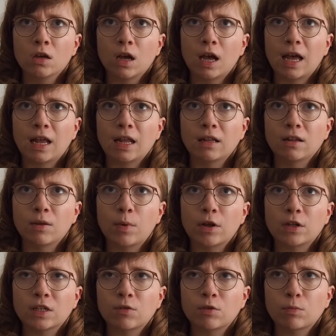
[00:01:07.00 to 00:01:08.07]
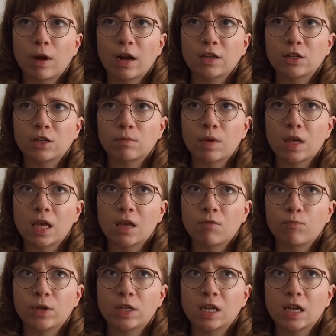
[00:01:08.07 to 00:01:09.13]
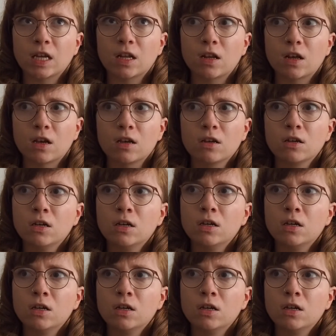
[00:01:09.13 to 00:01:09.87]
and the person that was managing me in particular.